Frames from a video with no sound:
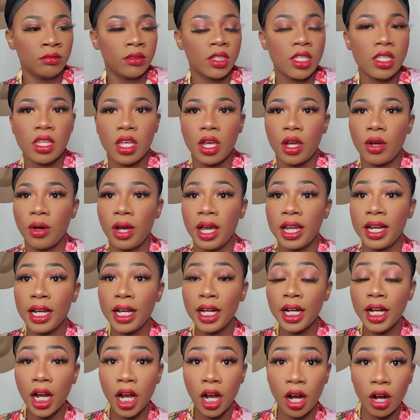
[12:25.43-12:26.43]
So I need
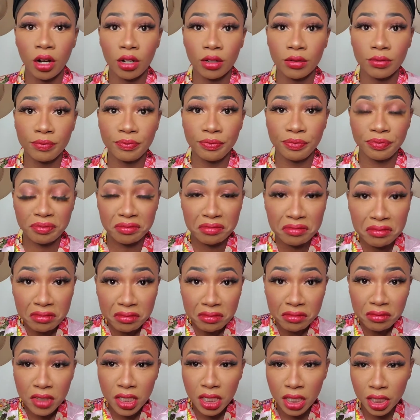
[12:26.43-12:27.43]
to go
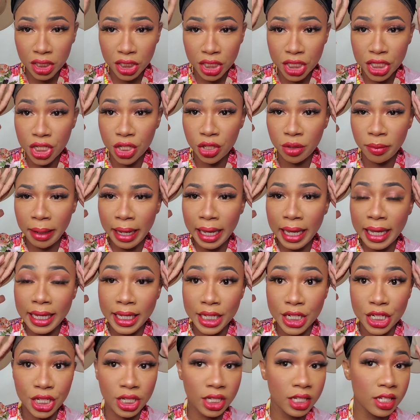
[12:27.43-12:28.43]
do my
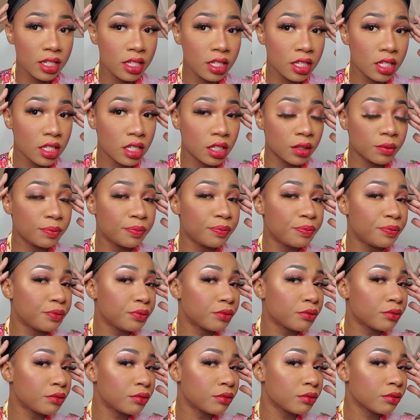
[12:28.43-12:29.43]
edges
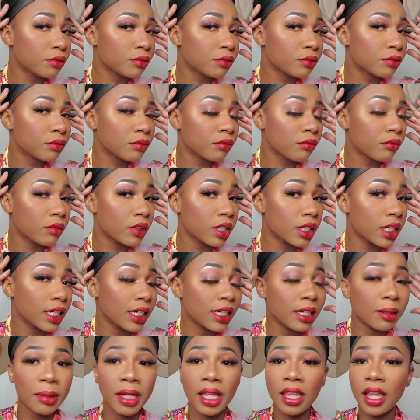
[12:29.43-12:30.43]
and
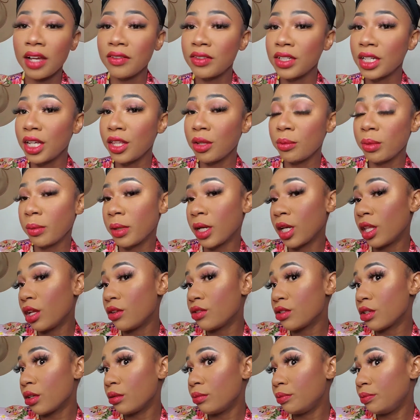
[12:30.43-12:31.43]
get my life together and put my
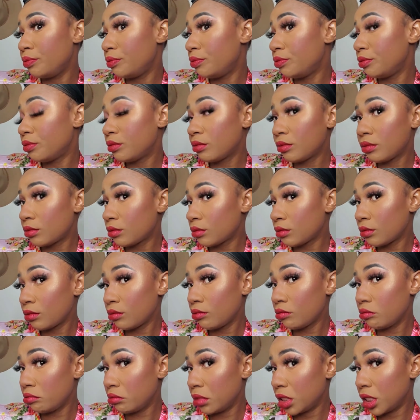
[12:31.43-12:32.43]
clothes on.
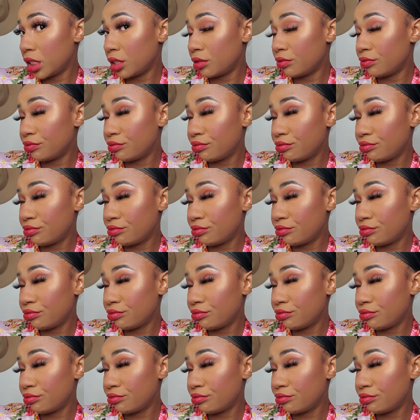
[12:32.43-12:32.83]
But